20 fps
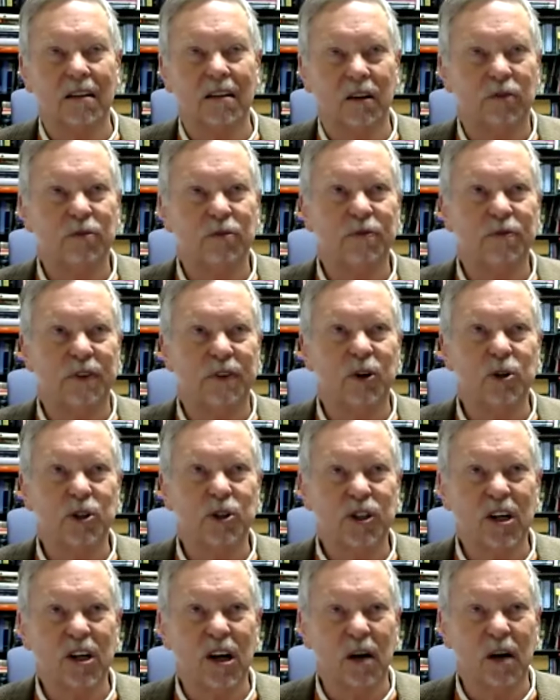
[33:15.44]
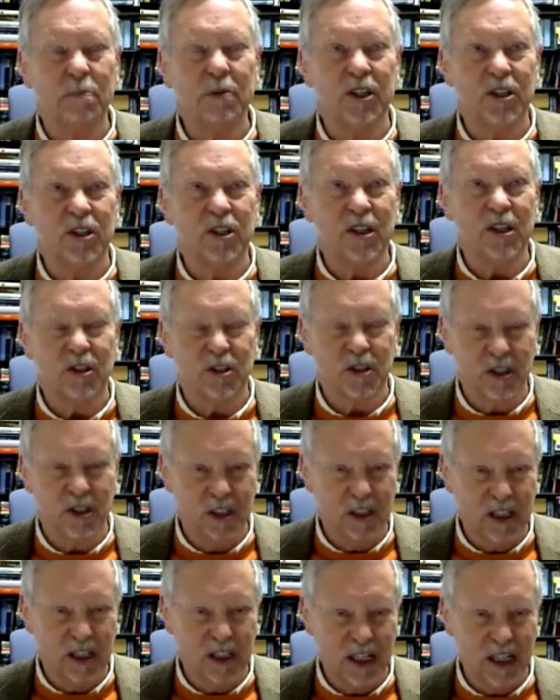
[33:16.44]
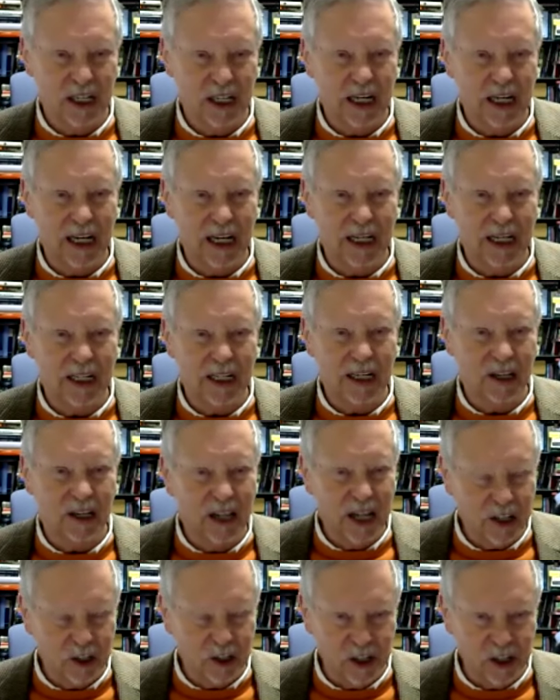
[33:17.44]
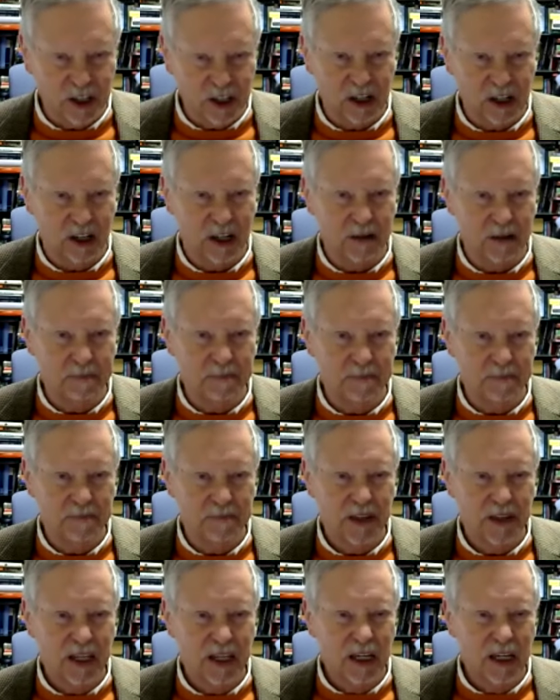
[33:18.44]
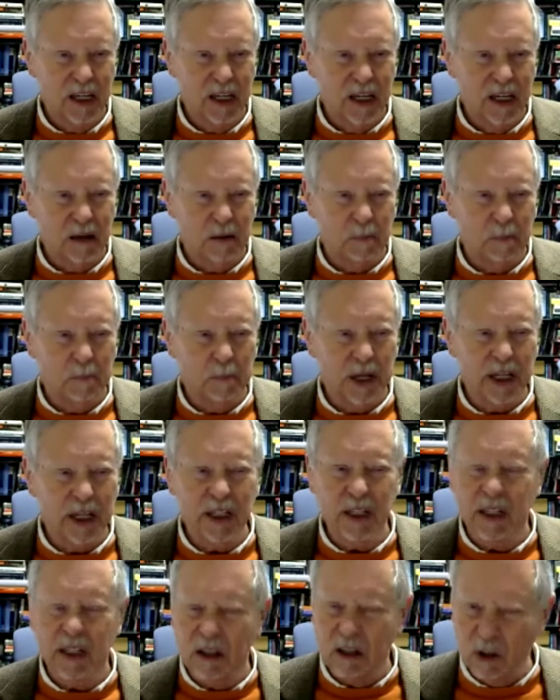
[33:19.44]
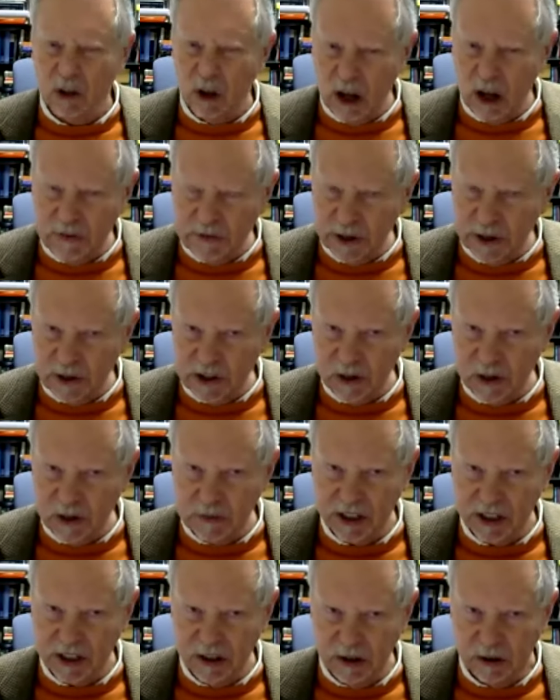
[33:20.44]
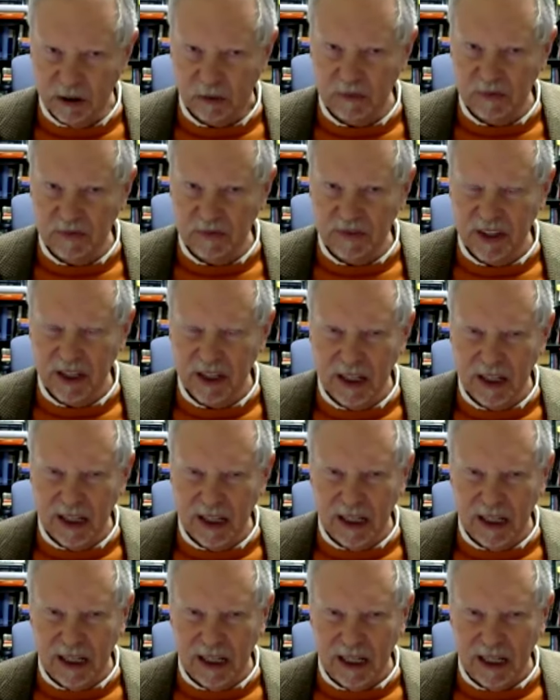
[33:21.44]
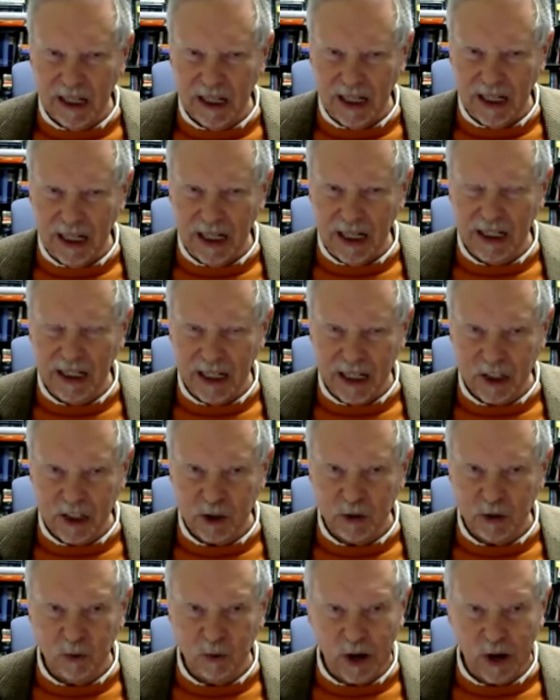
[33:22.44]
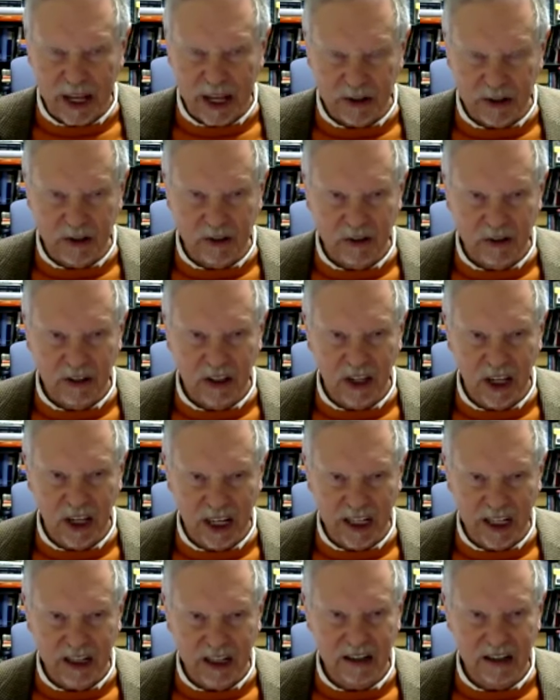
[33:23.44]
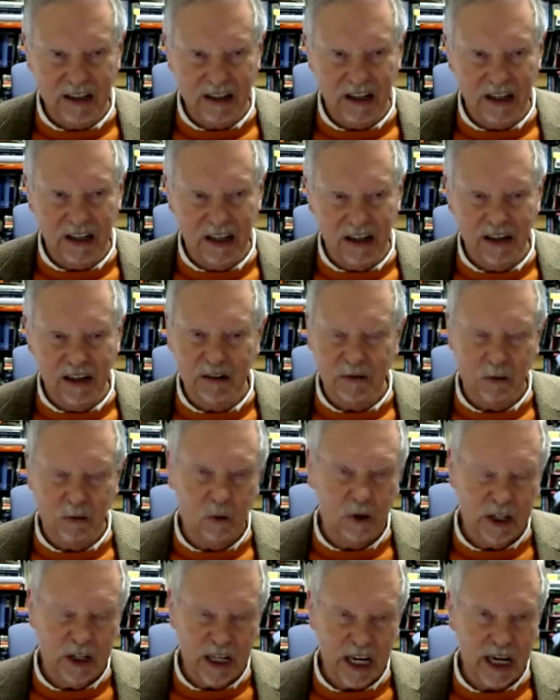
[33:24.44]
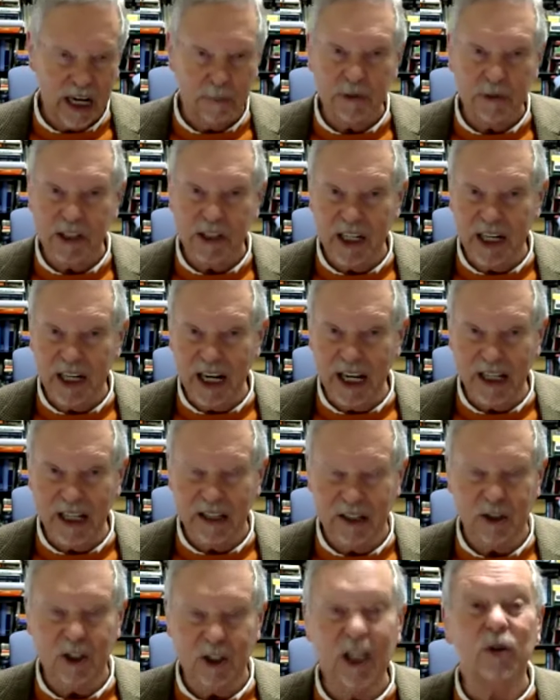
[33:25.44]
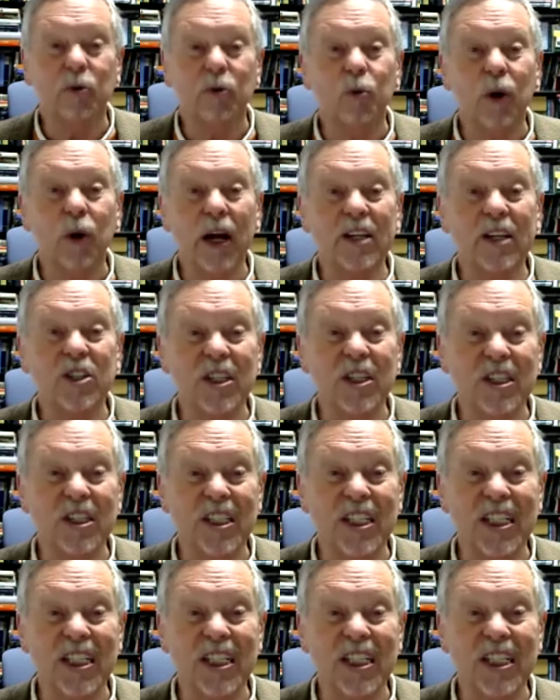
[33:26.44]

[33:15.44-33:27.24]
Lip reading: fierce competition at election time, but lawfare is something new. And it's rather like what happened in Athens. It raises the